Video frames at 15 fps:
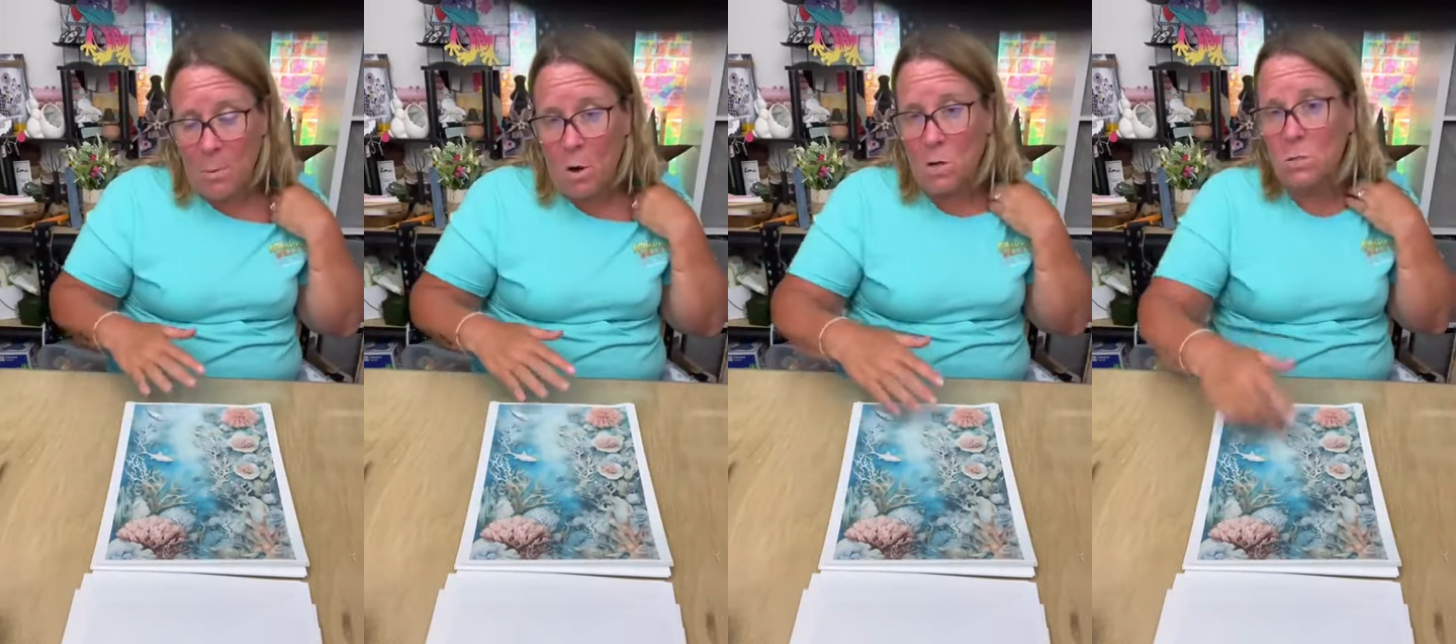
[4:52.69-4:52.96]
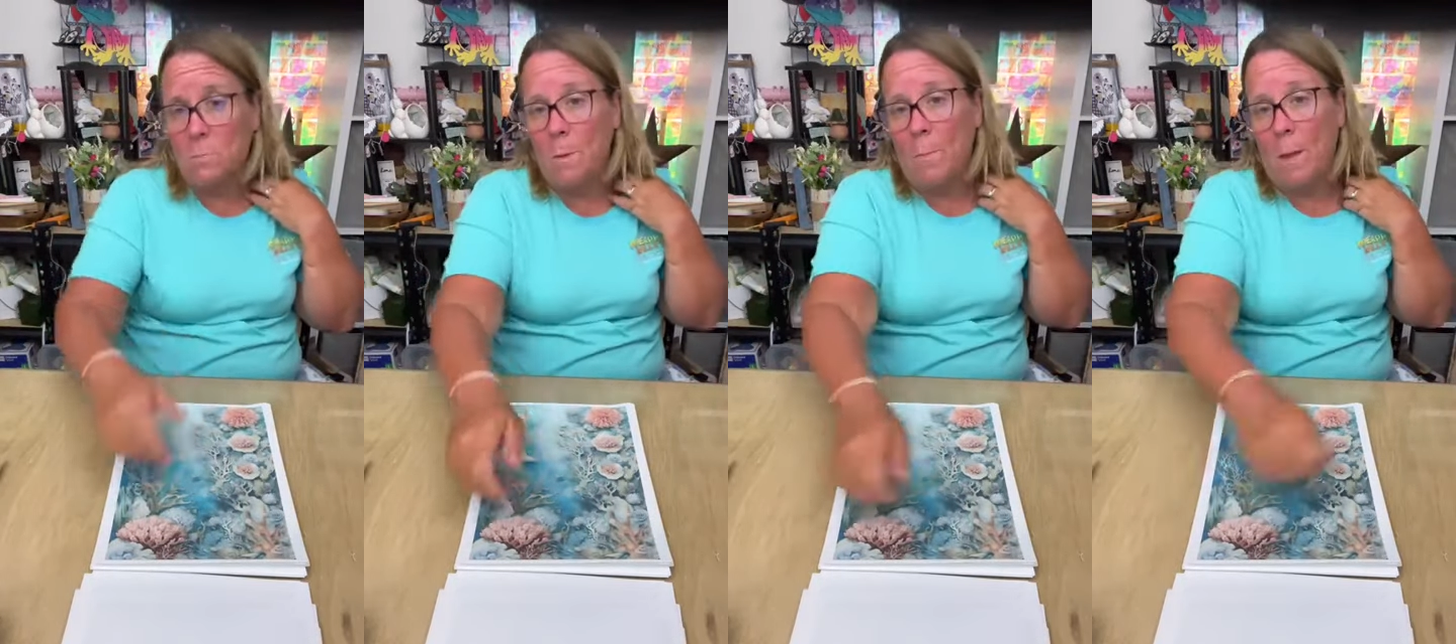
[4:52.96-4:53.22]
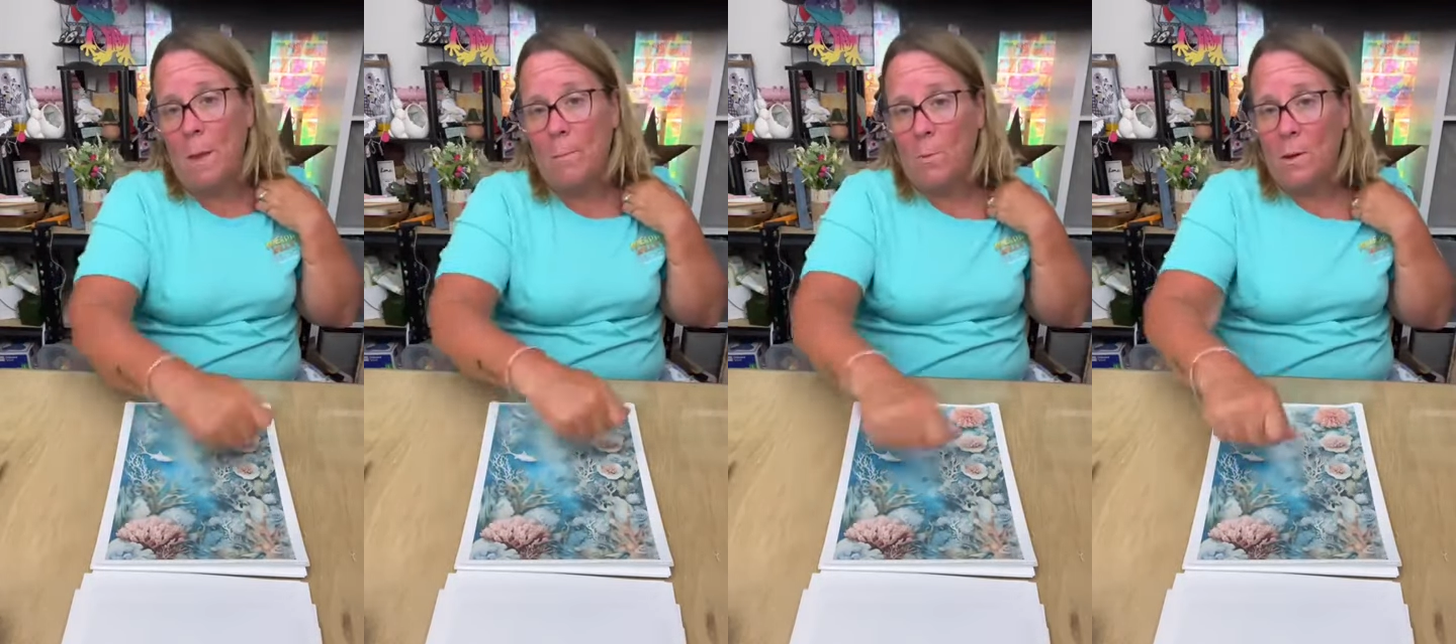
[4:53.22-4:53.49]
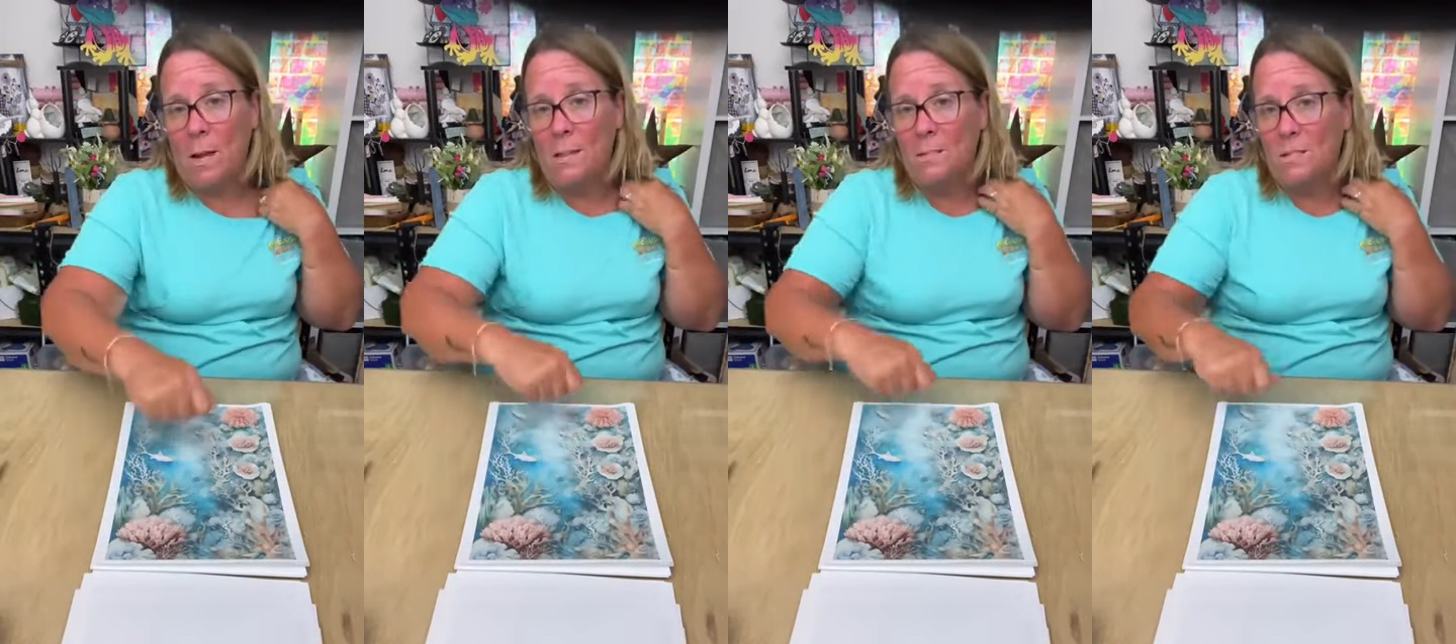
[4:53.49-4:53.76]
of parchment
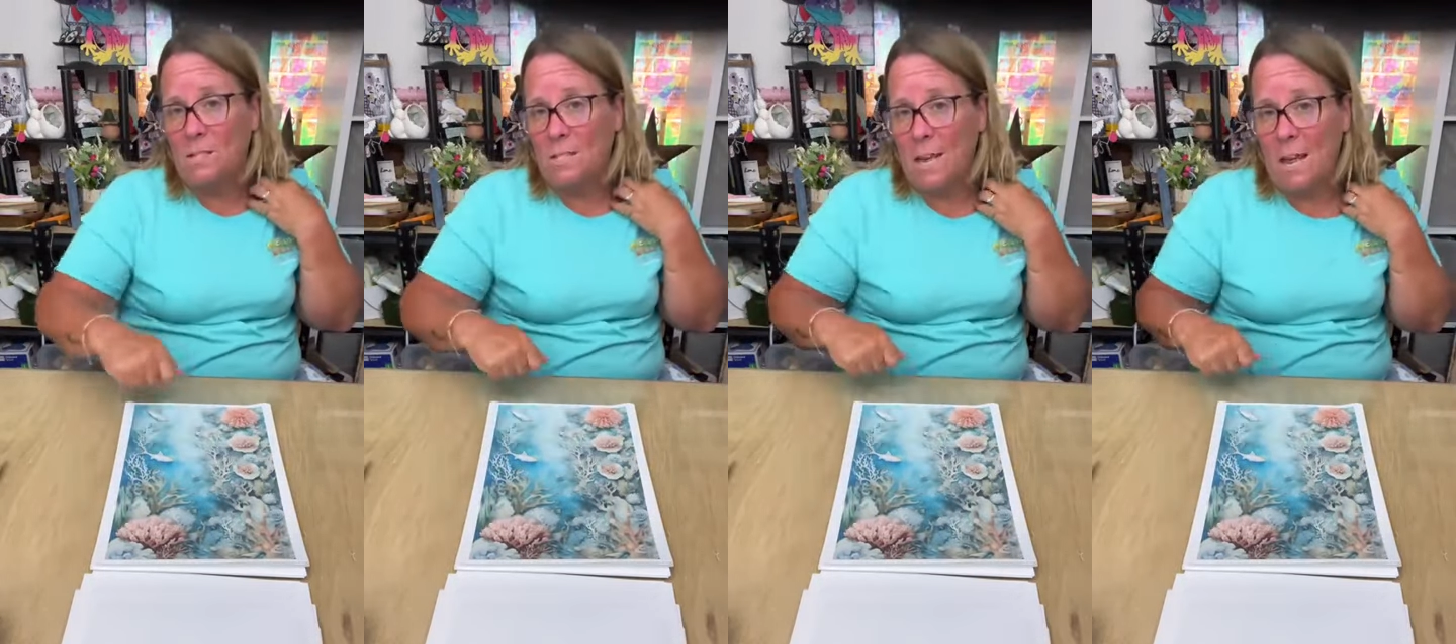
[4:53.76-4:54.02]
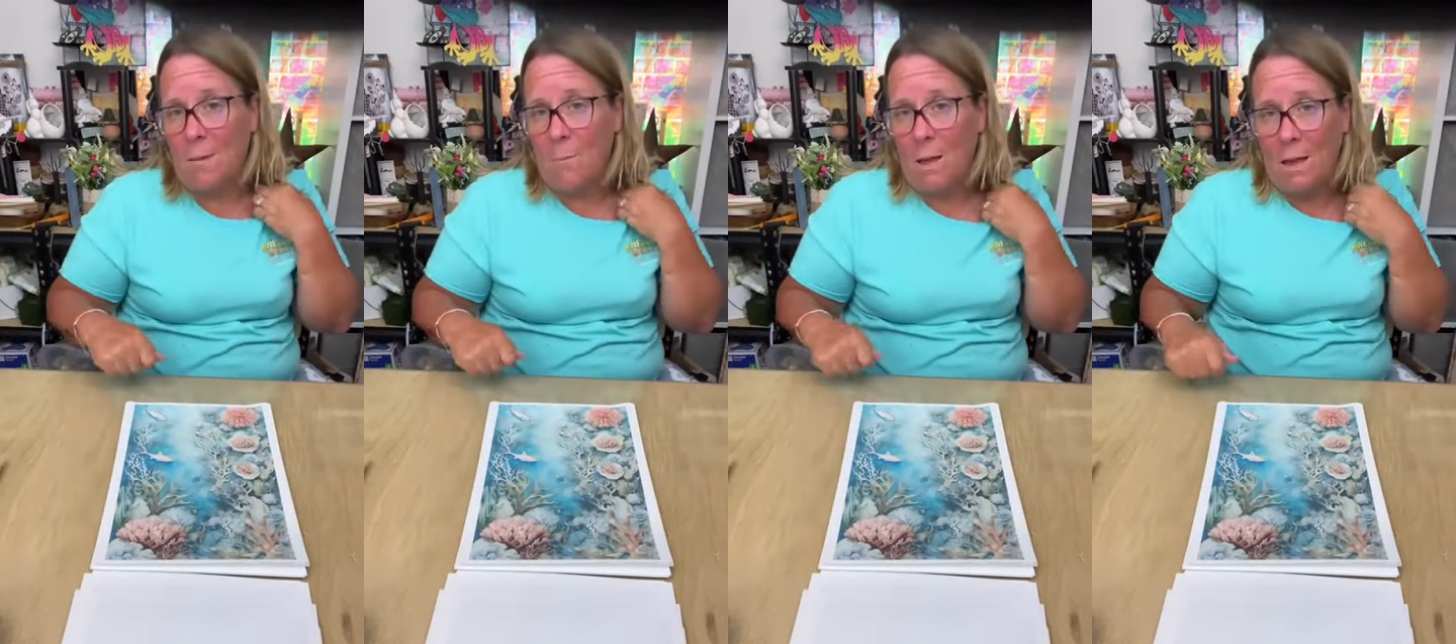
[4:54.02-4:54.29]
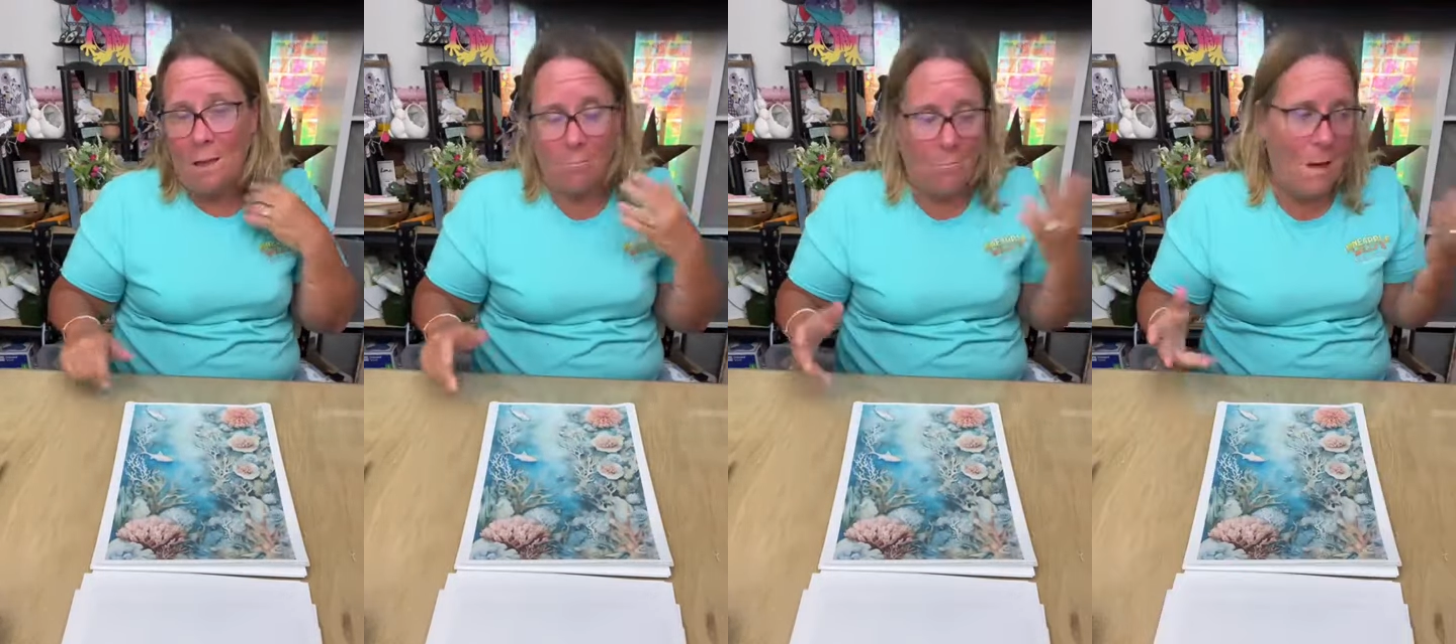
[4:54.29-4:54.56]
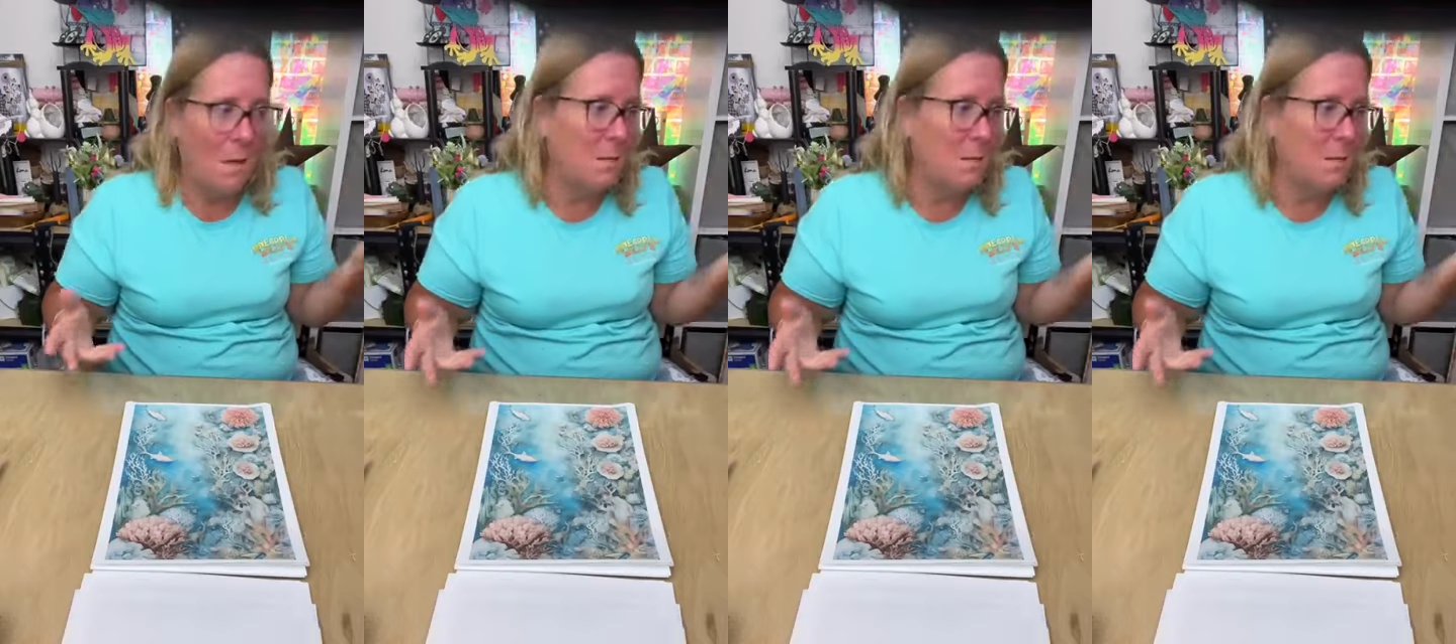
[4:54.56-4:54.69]
paper and I just take my,